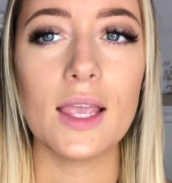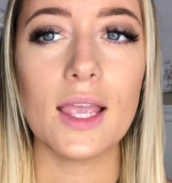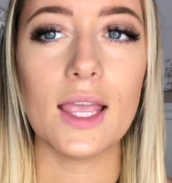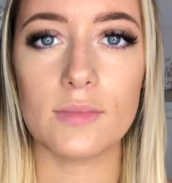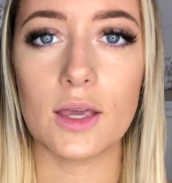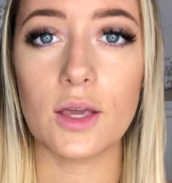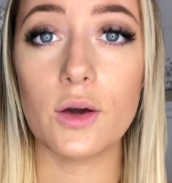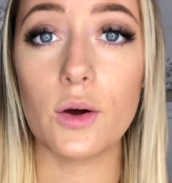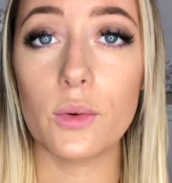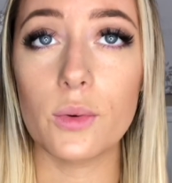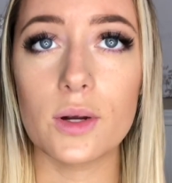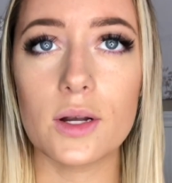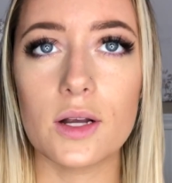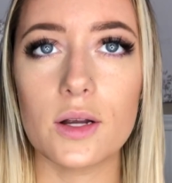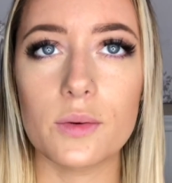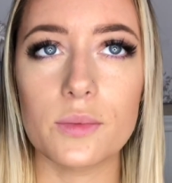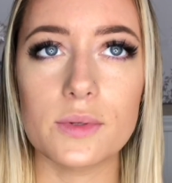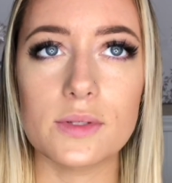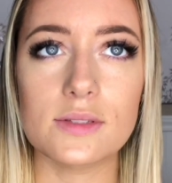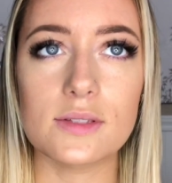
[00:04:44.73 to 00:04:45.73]
My
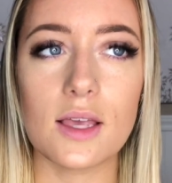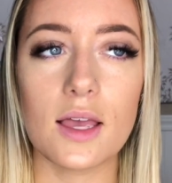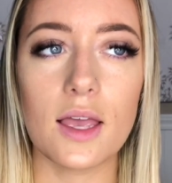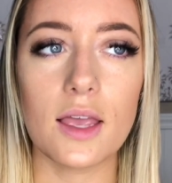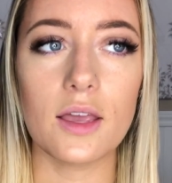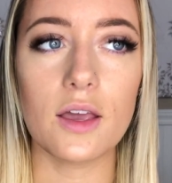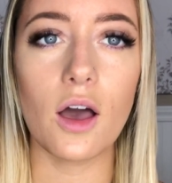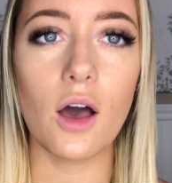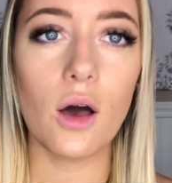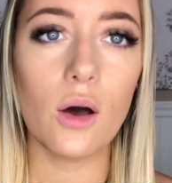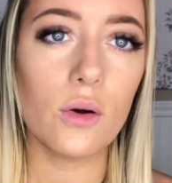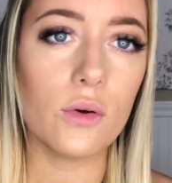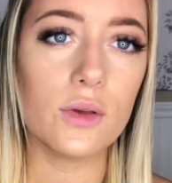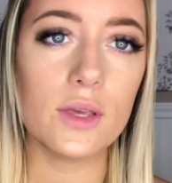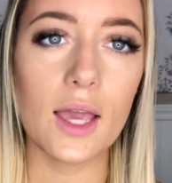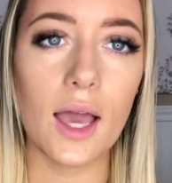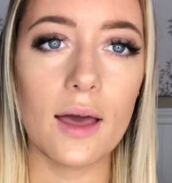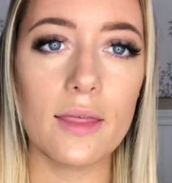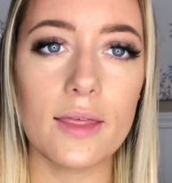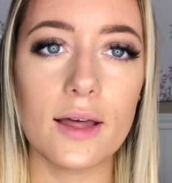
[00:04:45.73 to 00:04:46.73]
coworker was like, oh
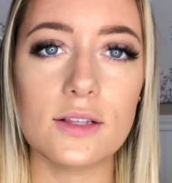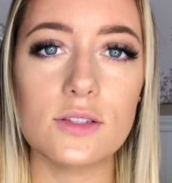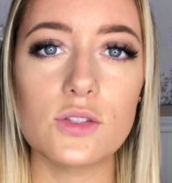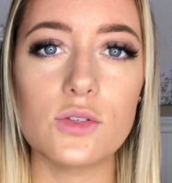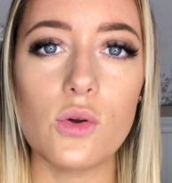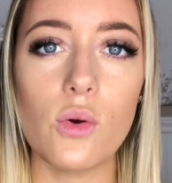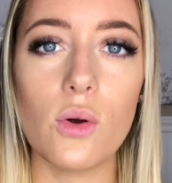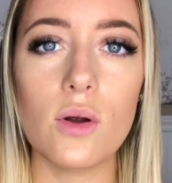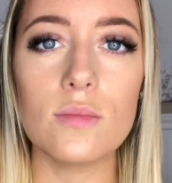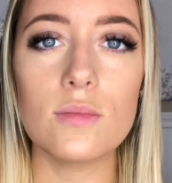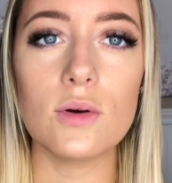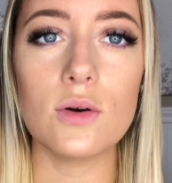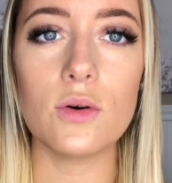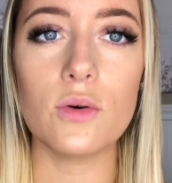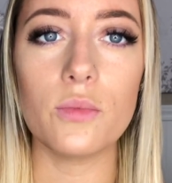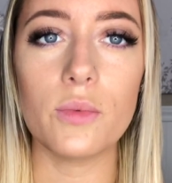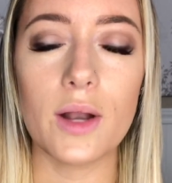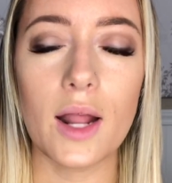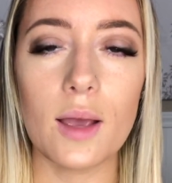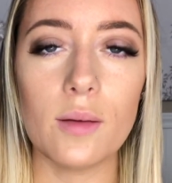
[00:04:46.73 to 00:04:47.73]
yeah, that's
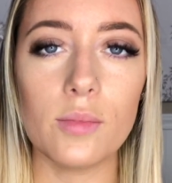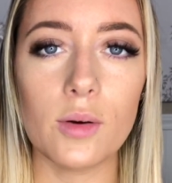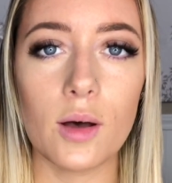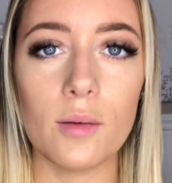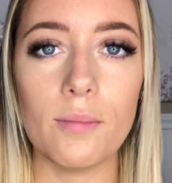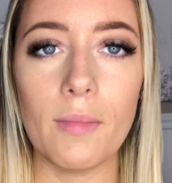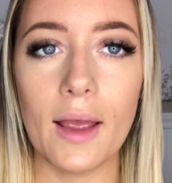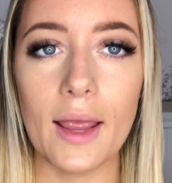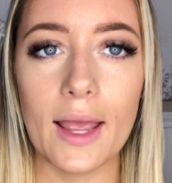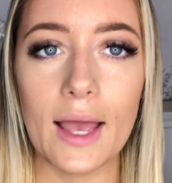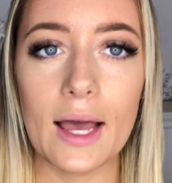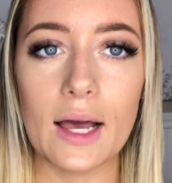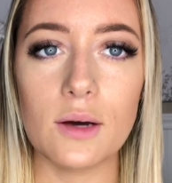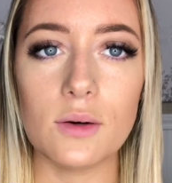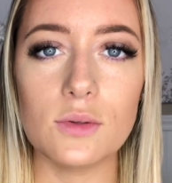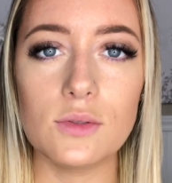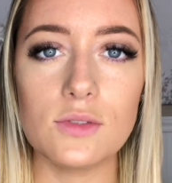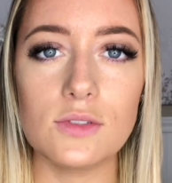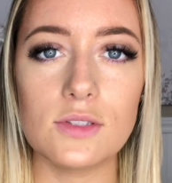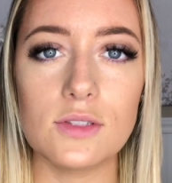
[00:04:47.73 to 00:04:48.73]
normal. When I bought my
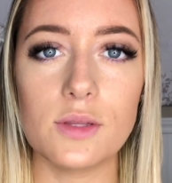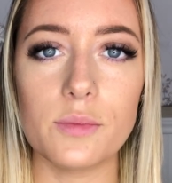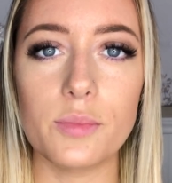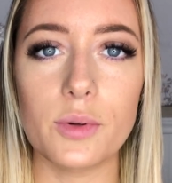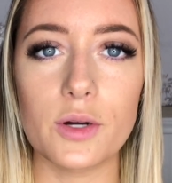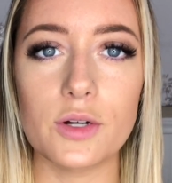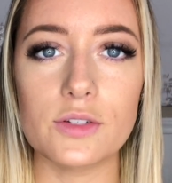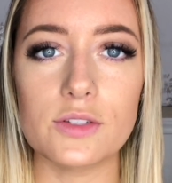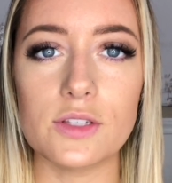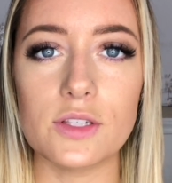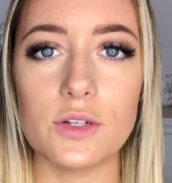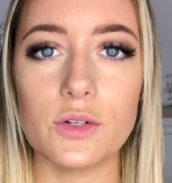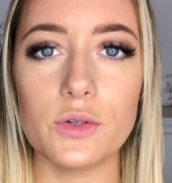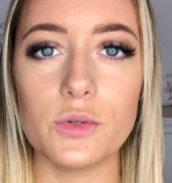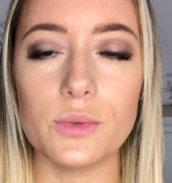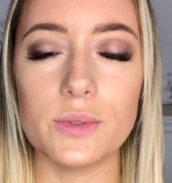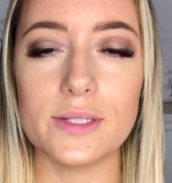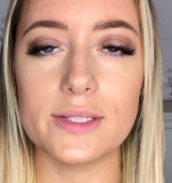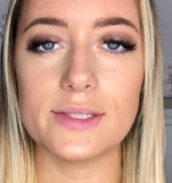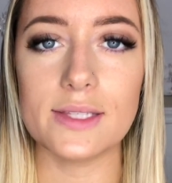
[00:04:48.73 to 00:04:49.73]
house, the person
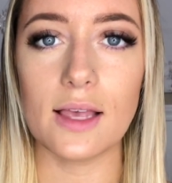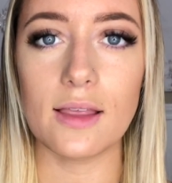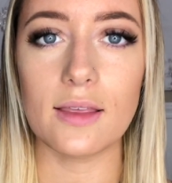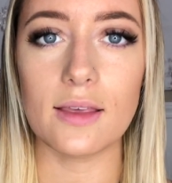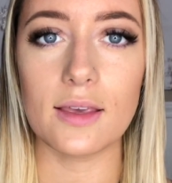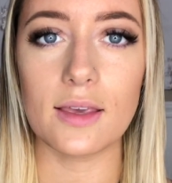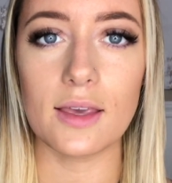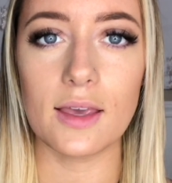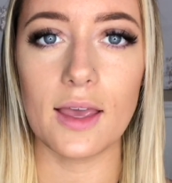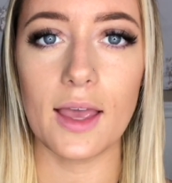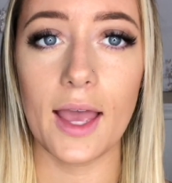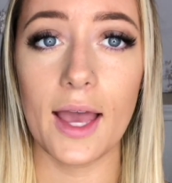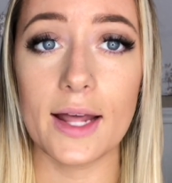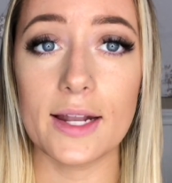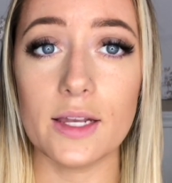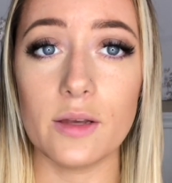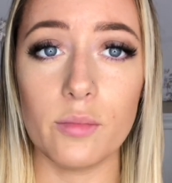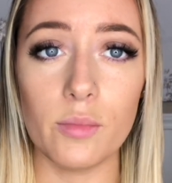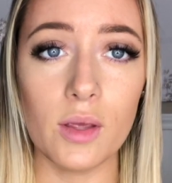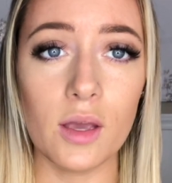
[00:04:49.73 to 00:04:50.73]
who was selling it
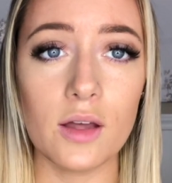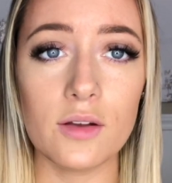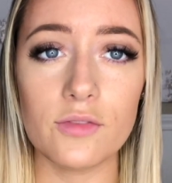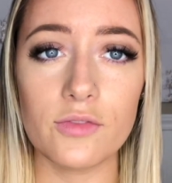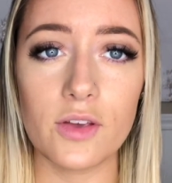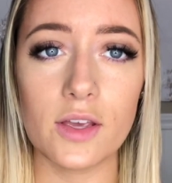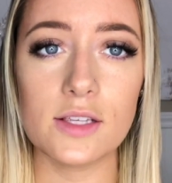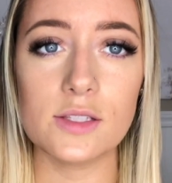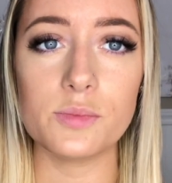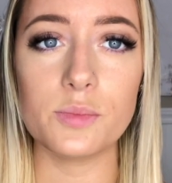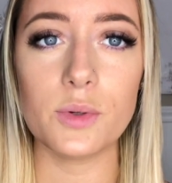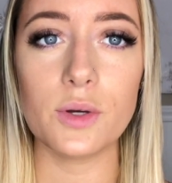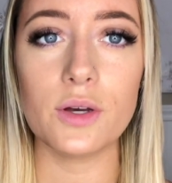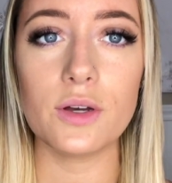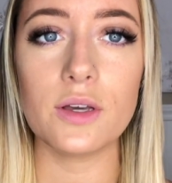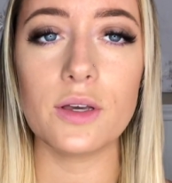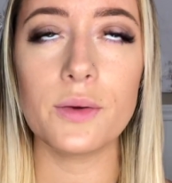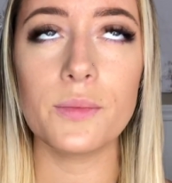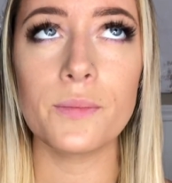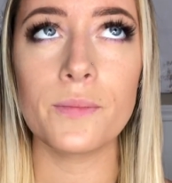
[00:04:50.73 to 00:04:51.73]
added me on
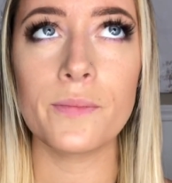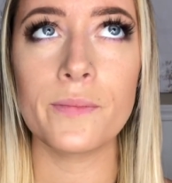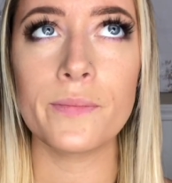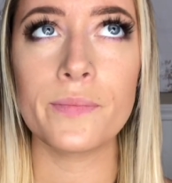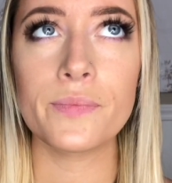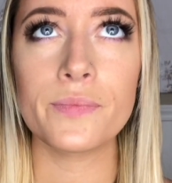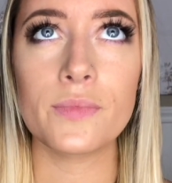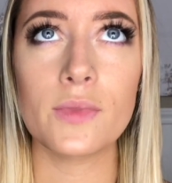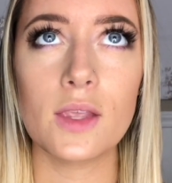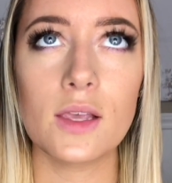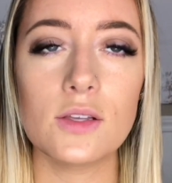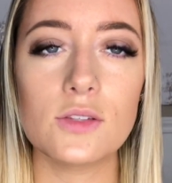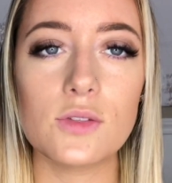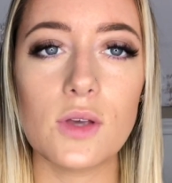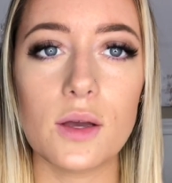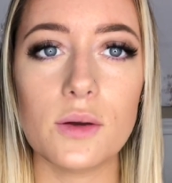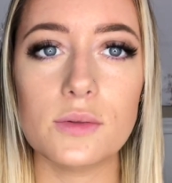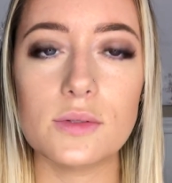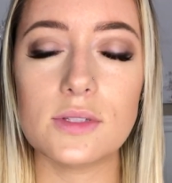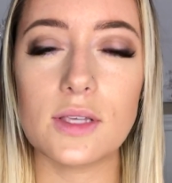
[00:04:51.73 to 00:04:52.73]
Facebook. So
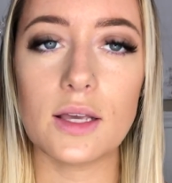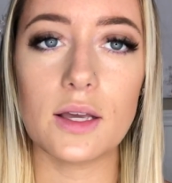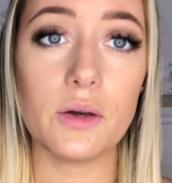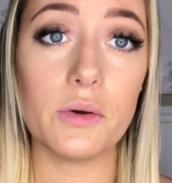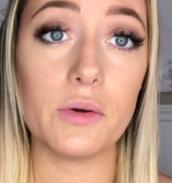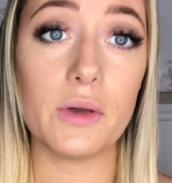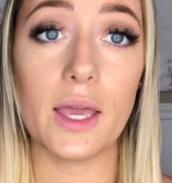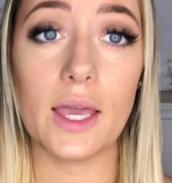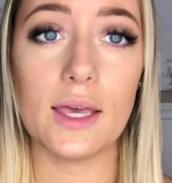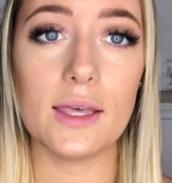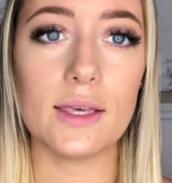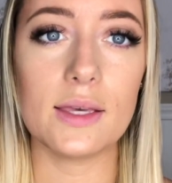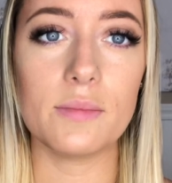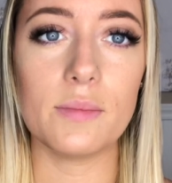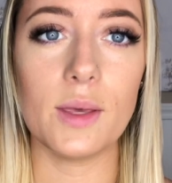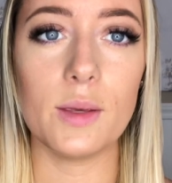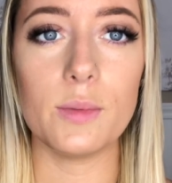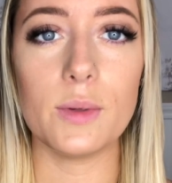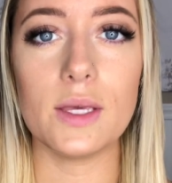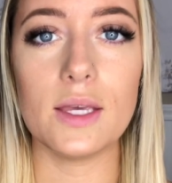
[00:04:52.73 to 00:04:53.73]
I was like, okay, like
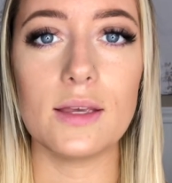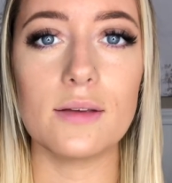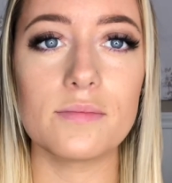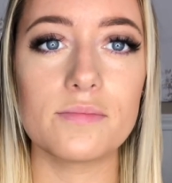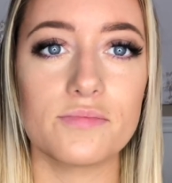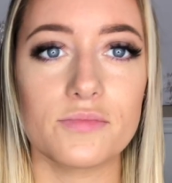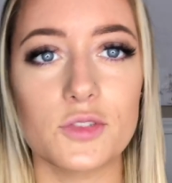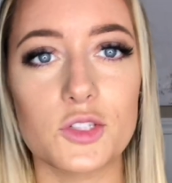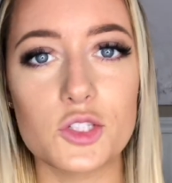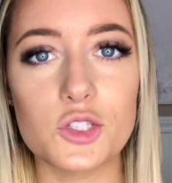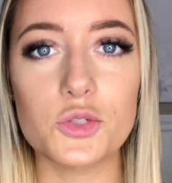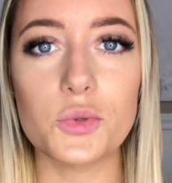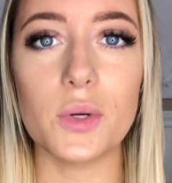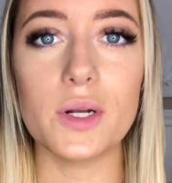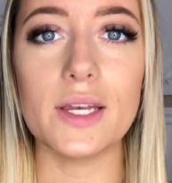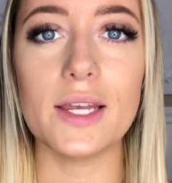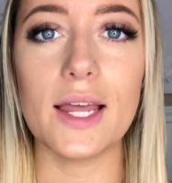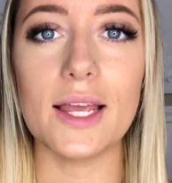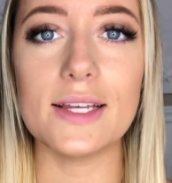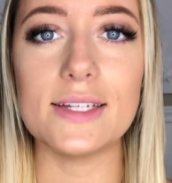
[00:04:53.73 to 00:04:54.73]
maybe it's
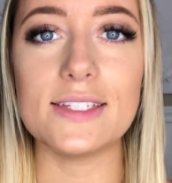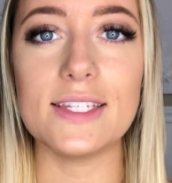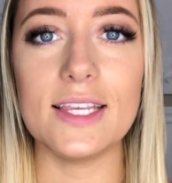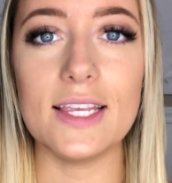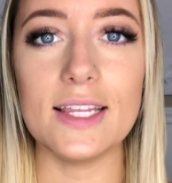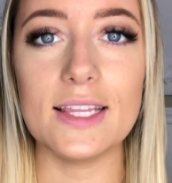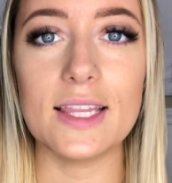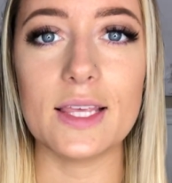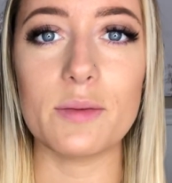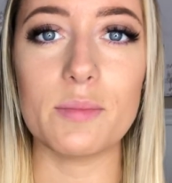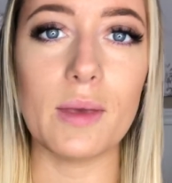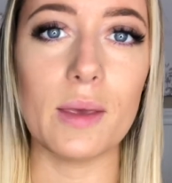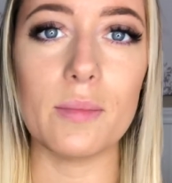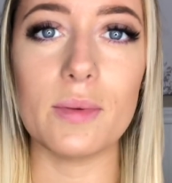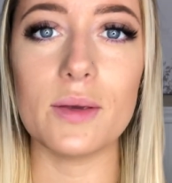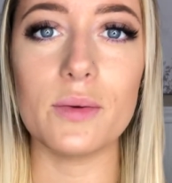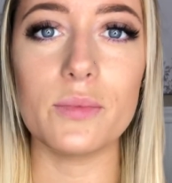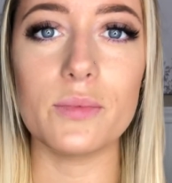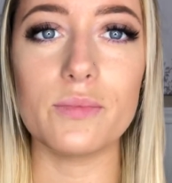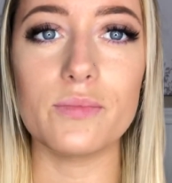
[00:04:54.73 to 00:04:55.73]
2019, like
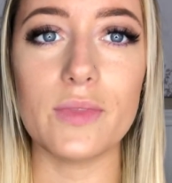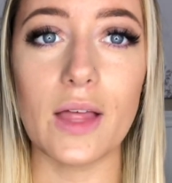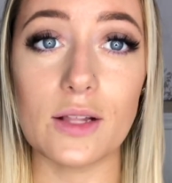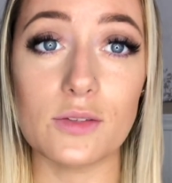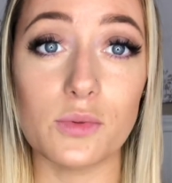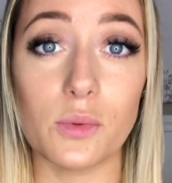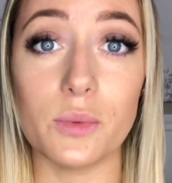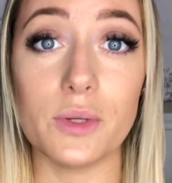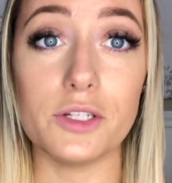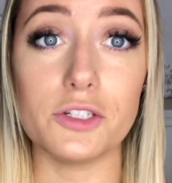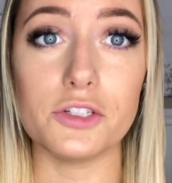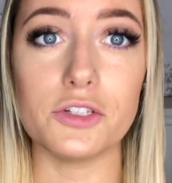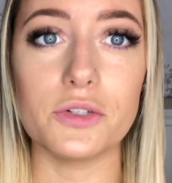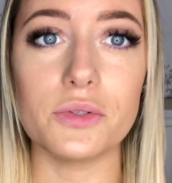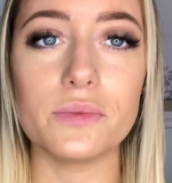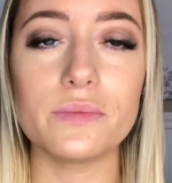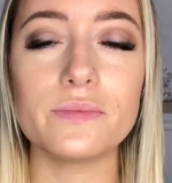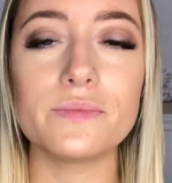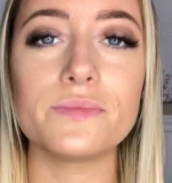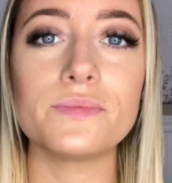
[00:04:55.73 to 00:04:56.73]
maybe that's what we do.